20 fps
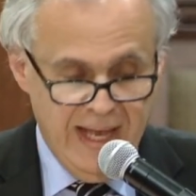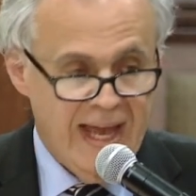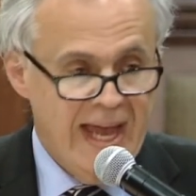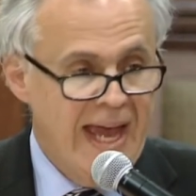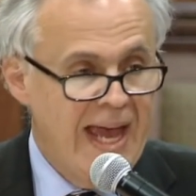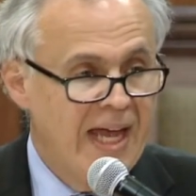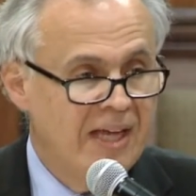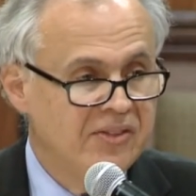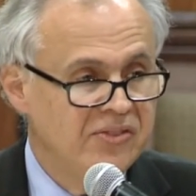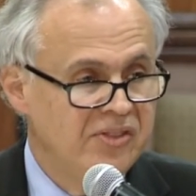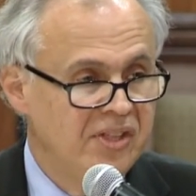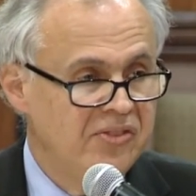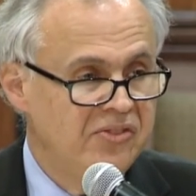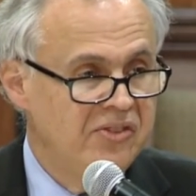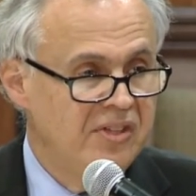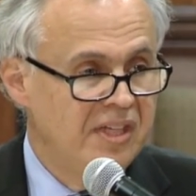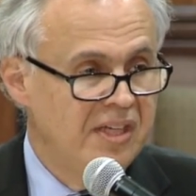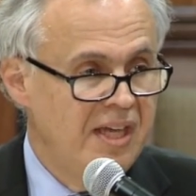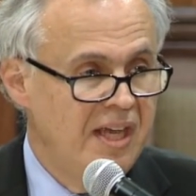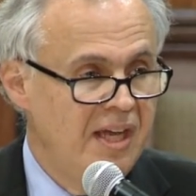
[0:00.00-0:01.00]
Access
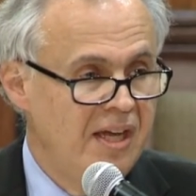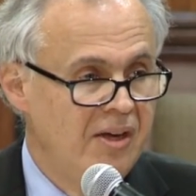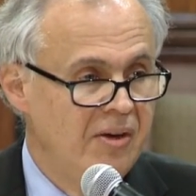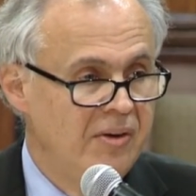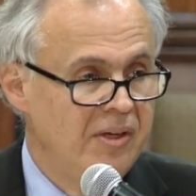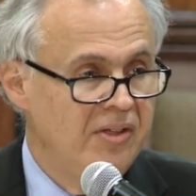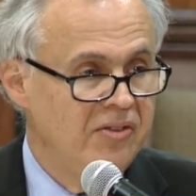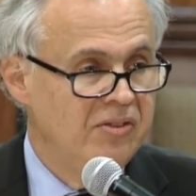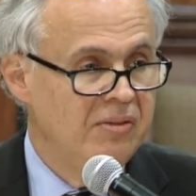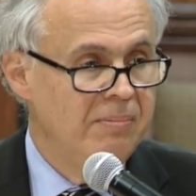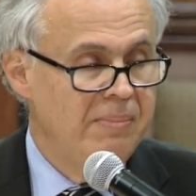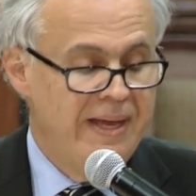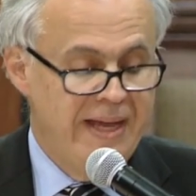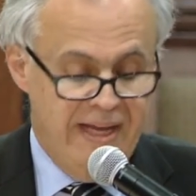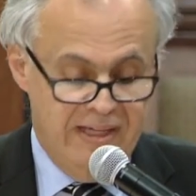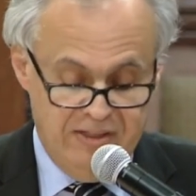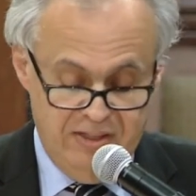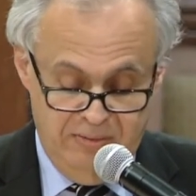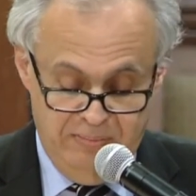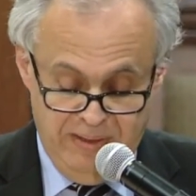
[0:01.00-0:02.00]
to care is
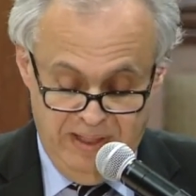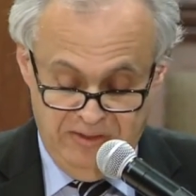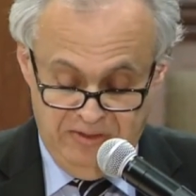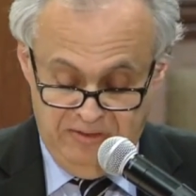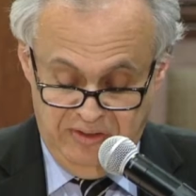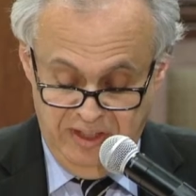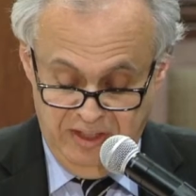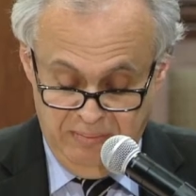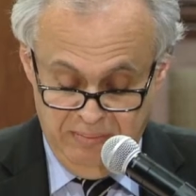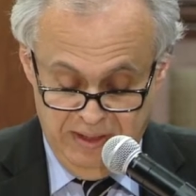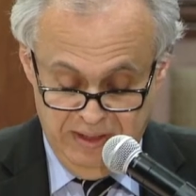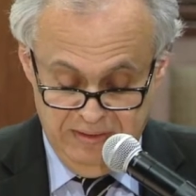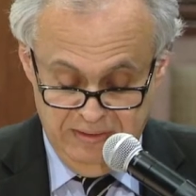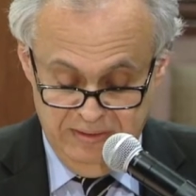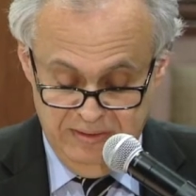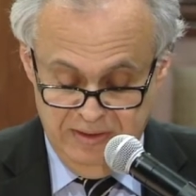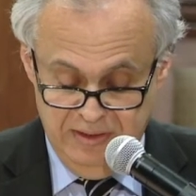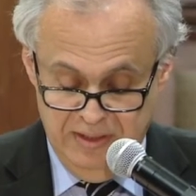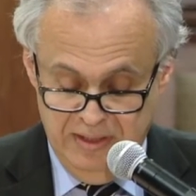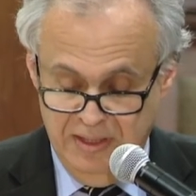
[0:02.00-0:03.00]
impacted by stigma,
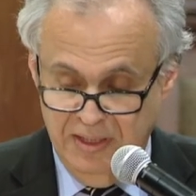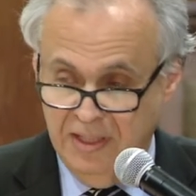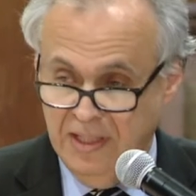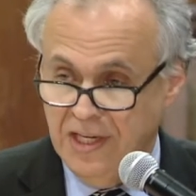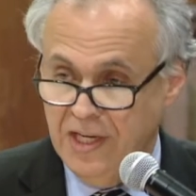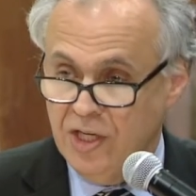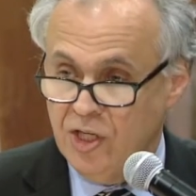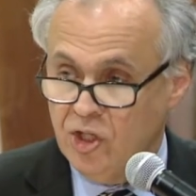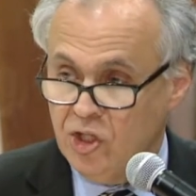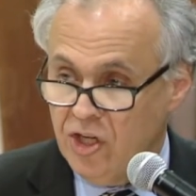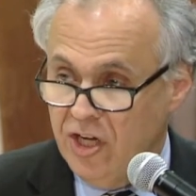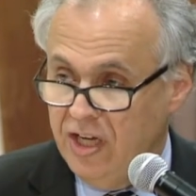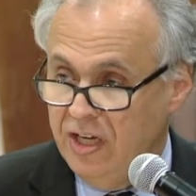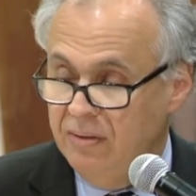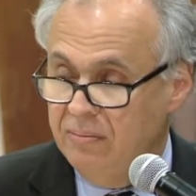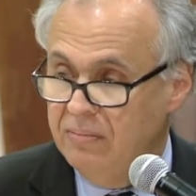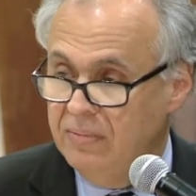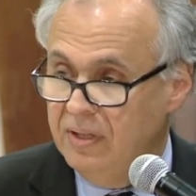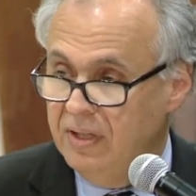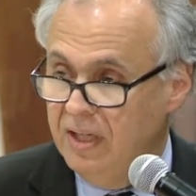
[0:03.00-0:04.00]

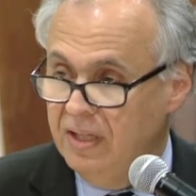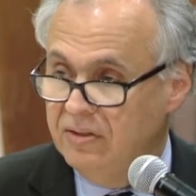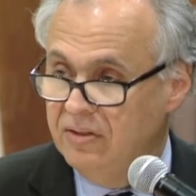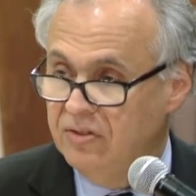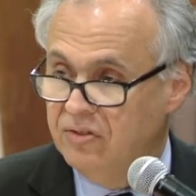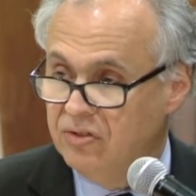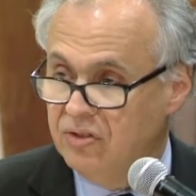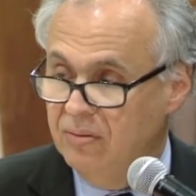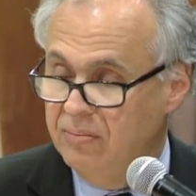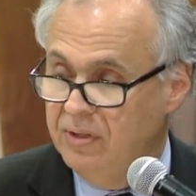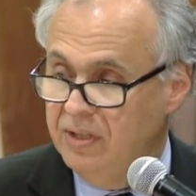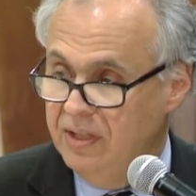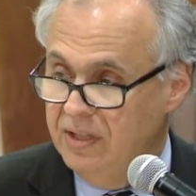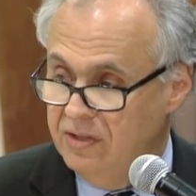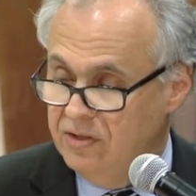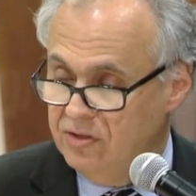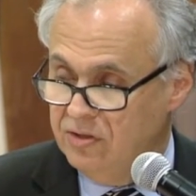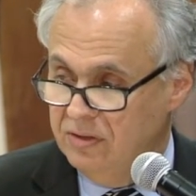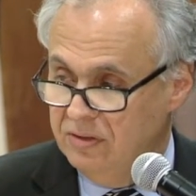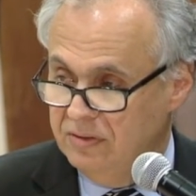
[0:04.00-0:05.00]
shame, and
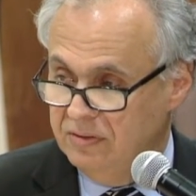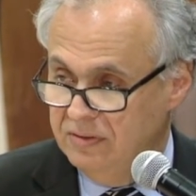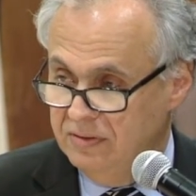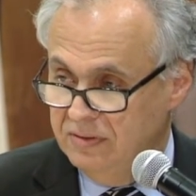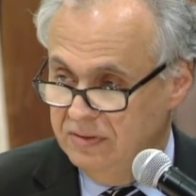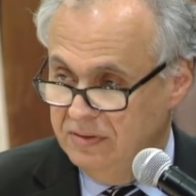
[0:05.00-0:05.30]
discrimination.